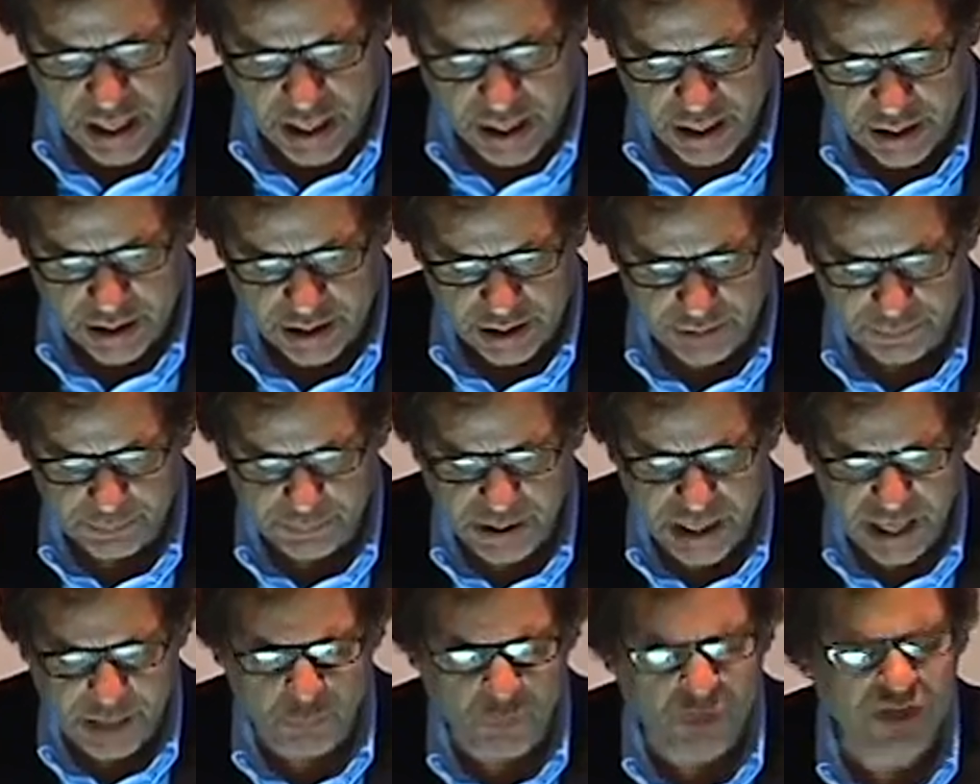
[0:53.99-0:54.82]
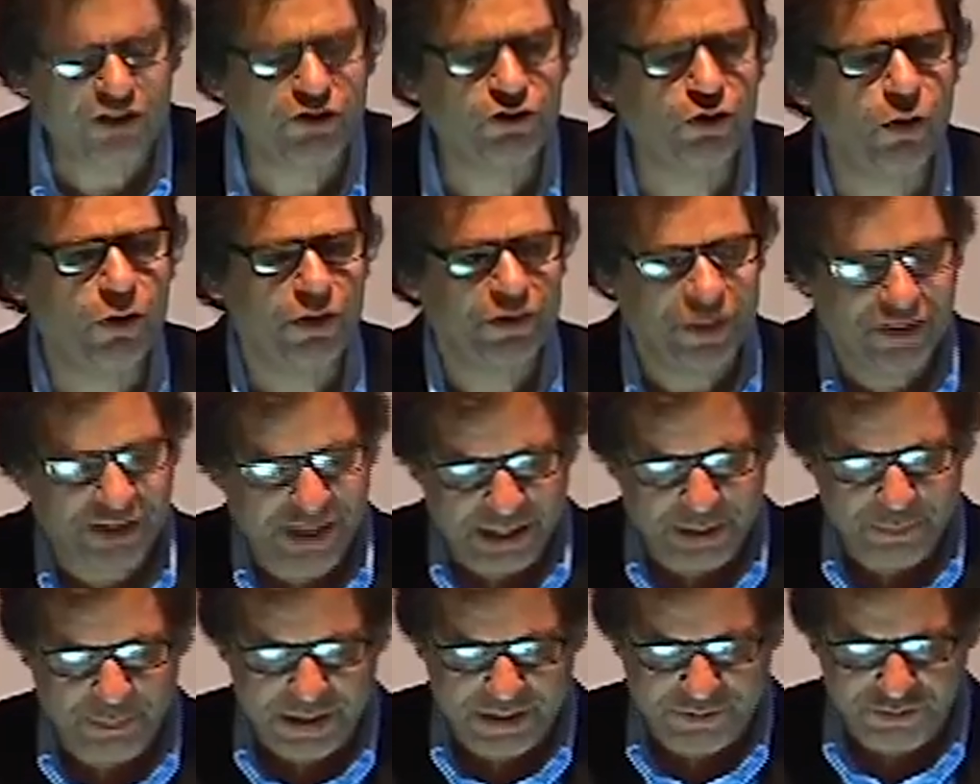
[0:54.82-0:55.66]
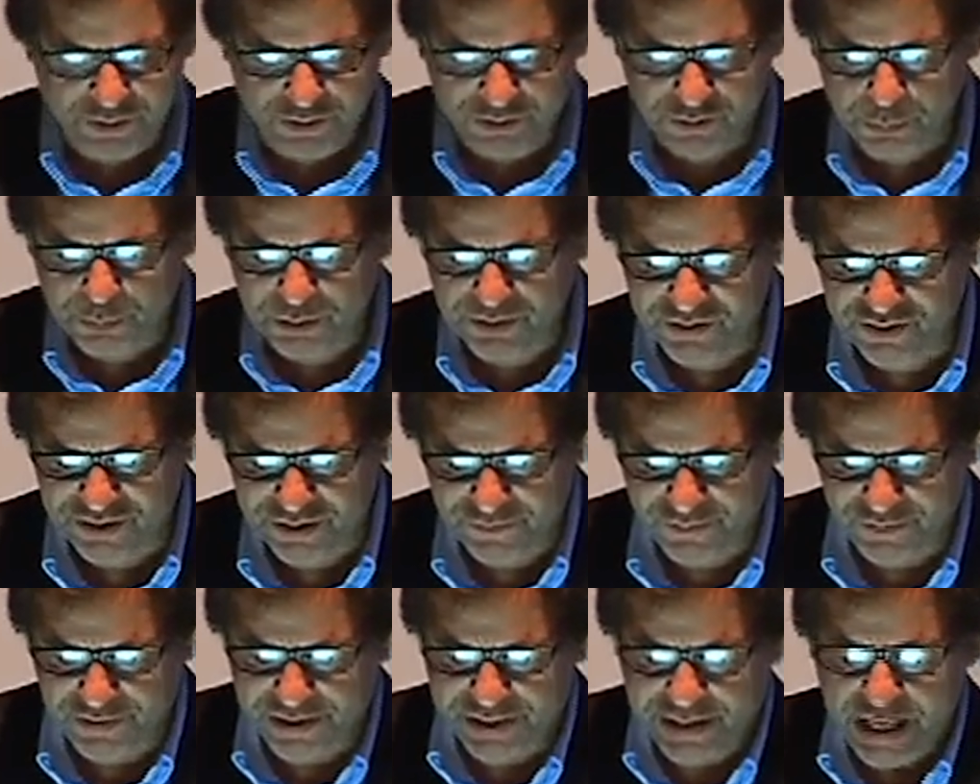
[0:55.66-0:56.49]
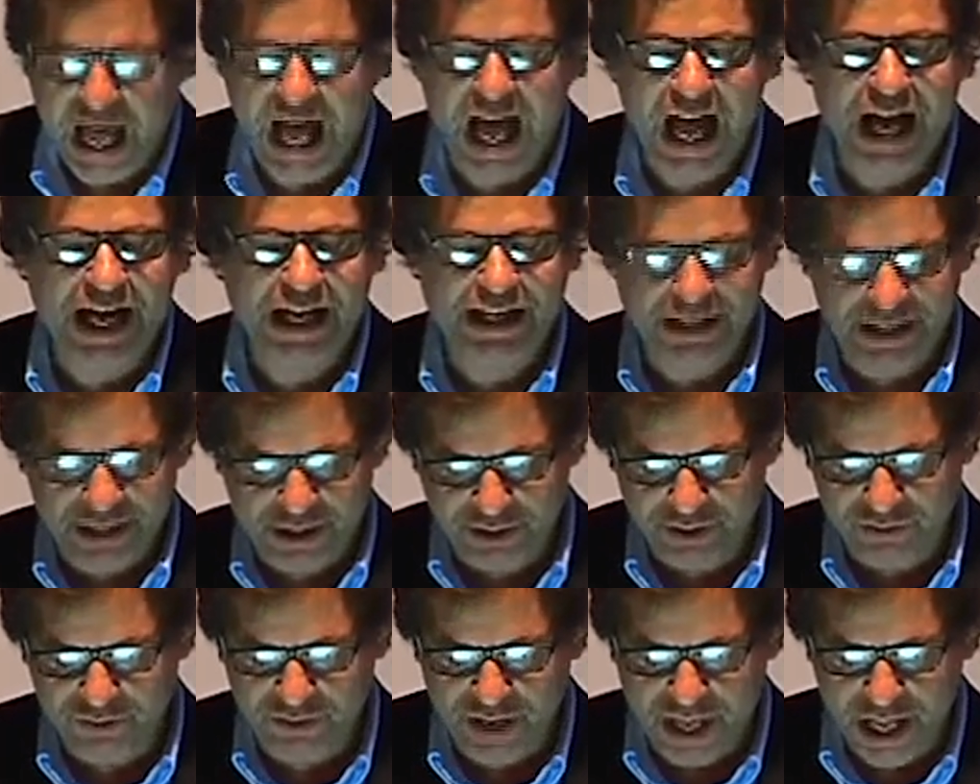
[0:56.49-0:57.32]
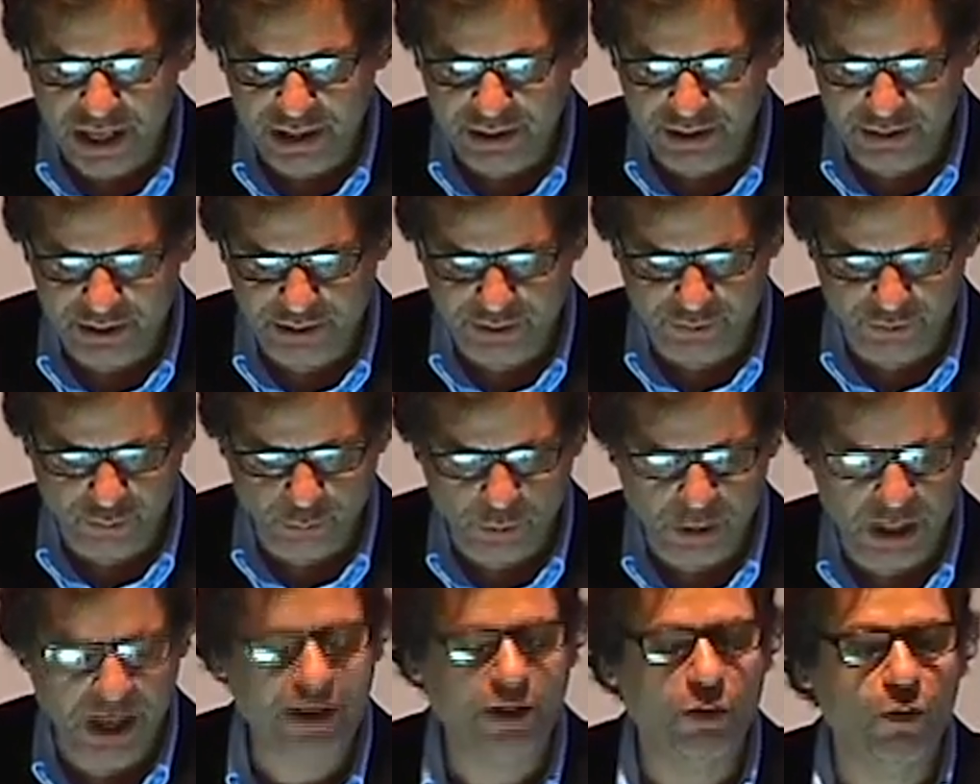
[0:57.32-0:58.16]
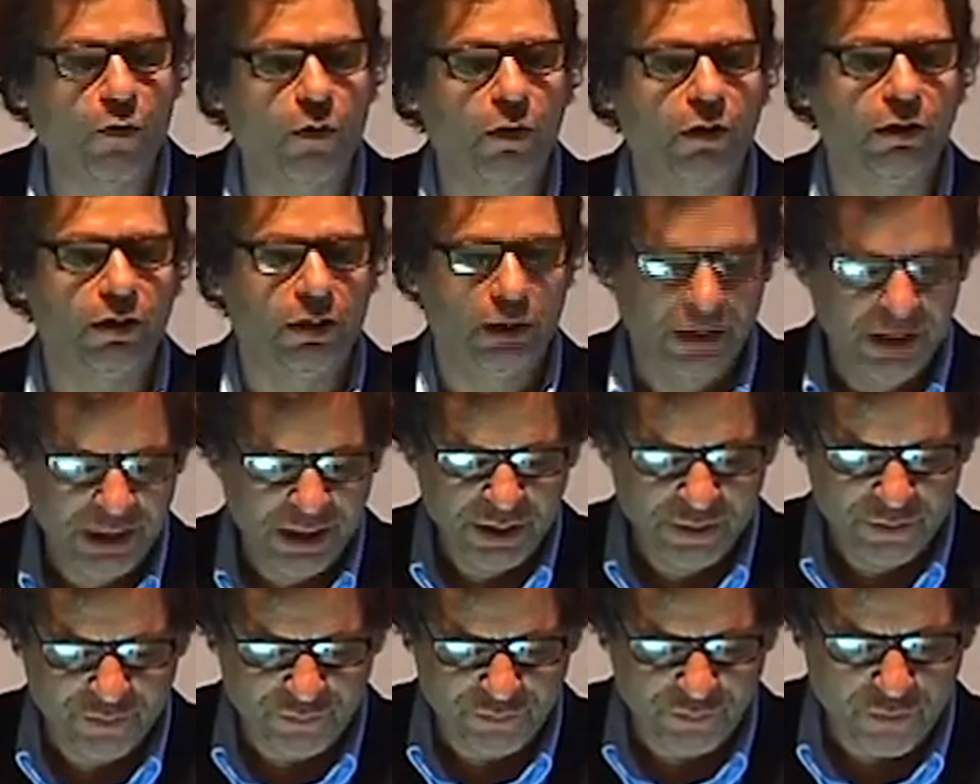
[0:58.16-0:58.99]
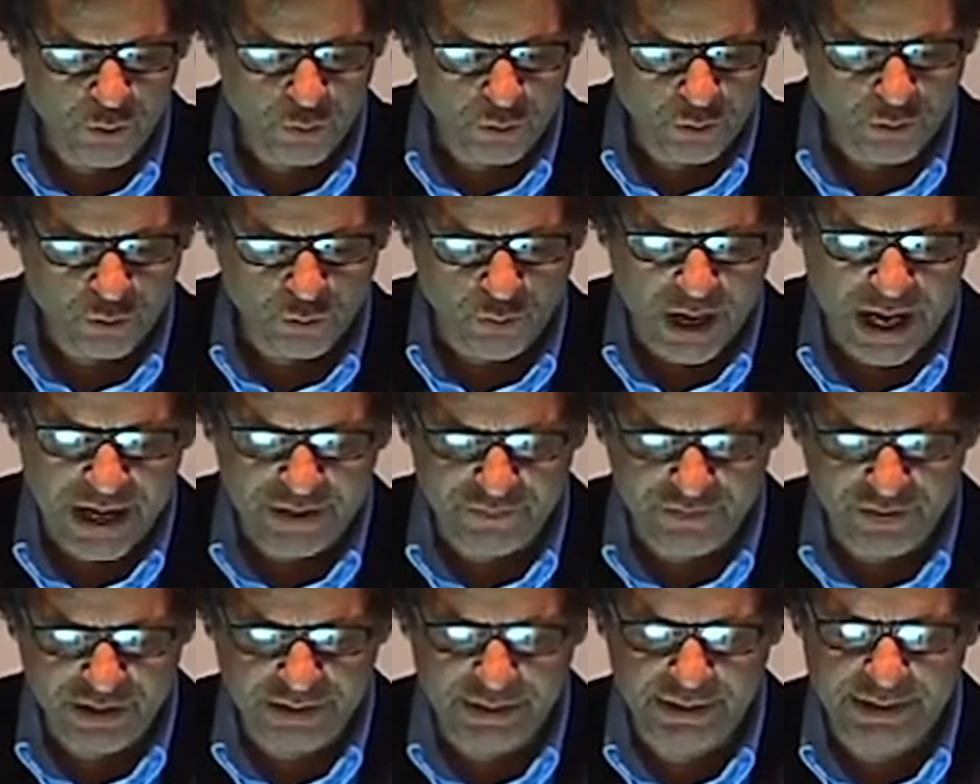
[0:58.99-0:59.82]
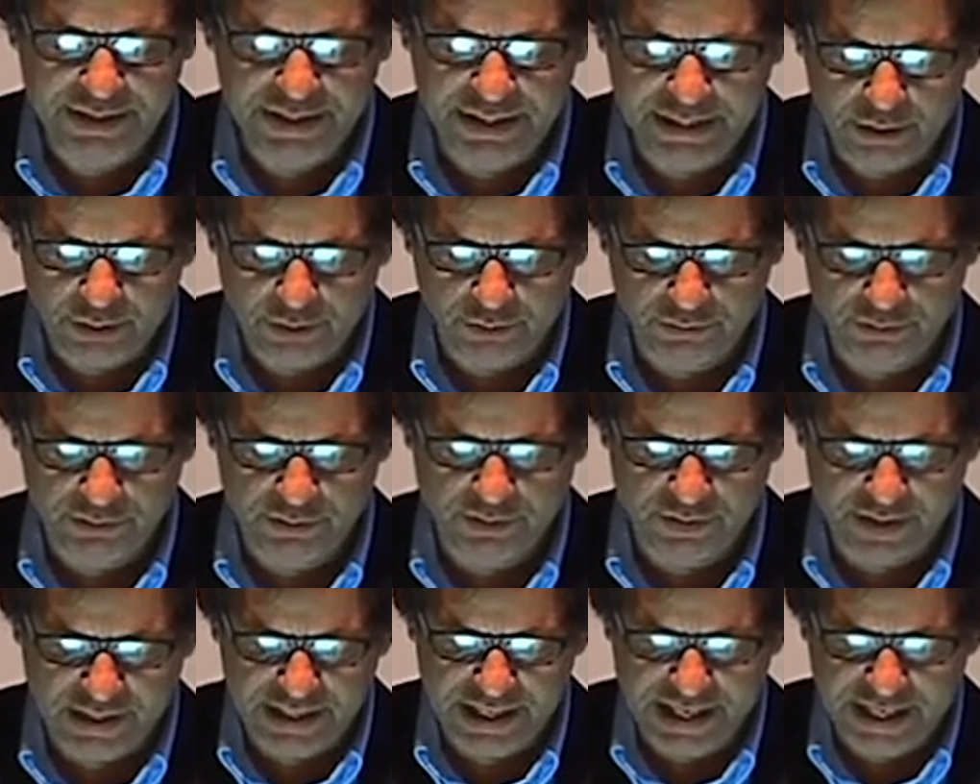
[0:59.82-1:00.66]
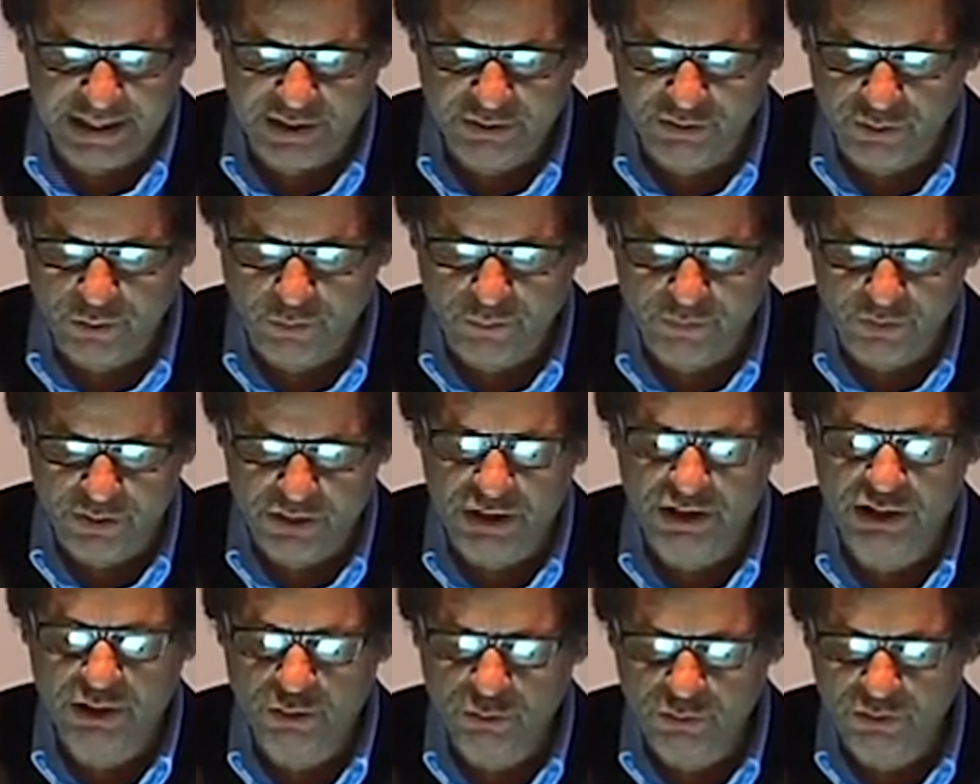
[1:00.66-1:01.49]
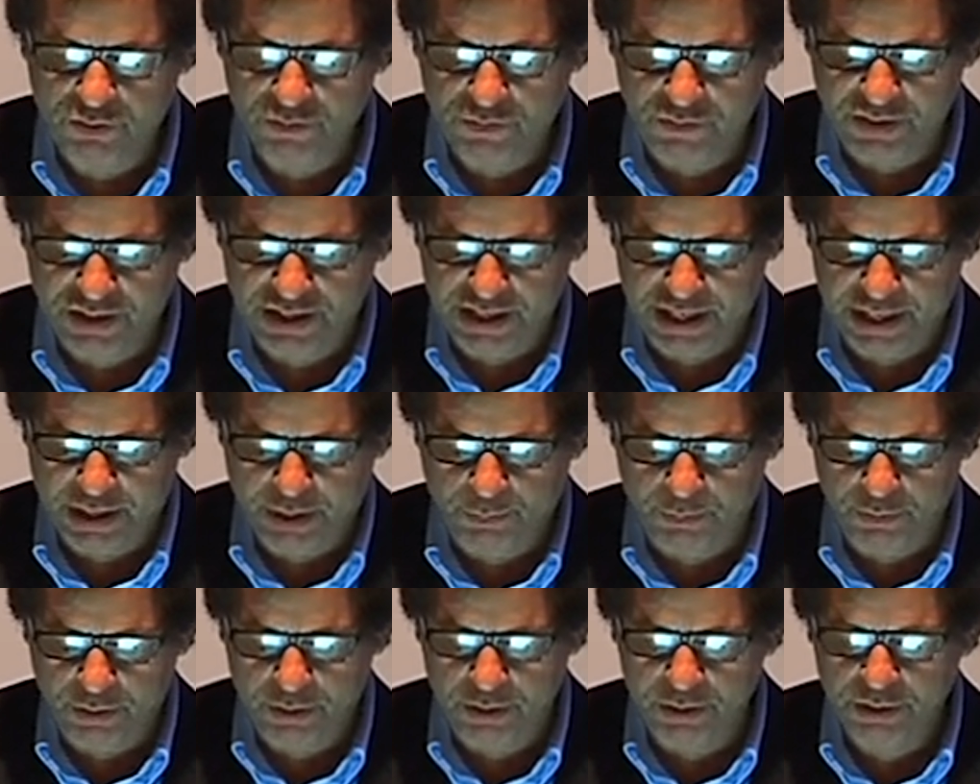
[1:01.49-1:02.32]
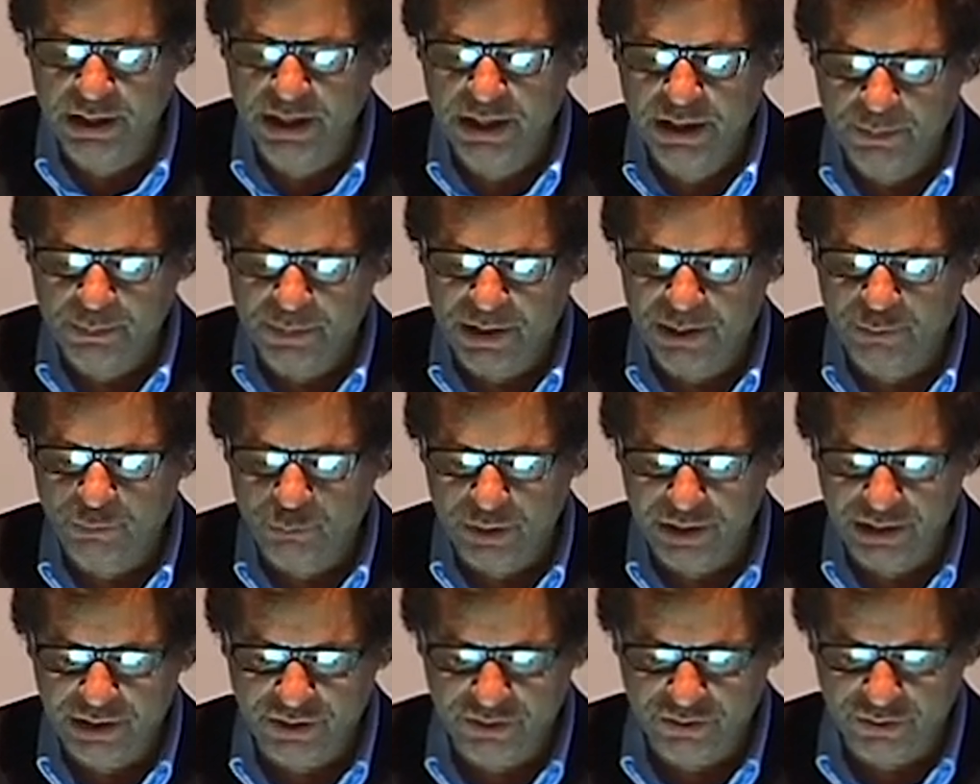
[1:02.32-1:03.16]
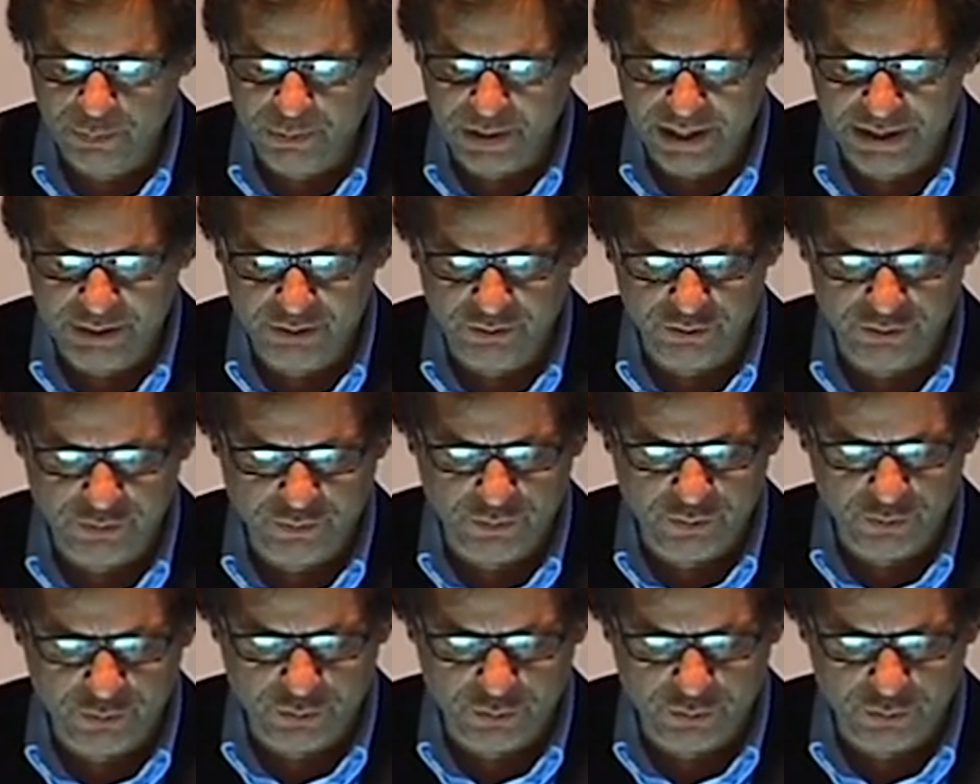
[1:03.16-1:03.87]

I want to talk today about the specific high anxieties, or what I call photographic guilt, that hangs over the use of the camera by realist painters of the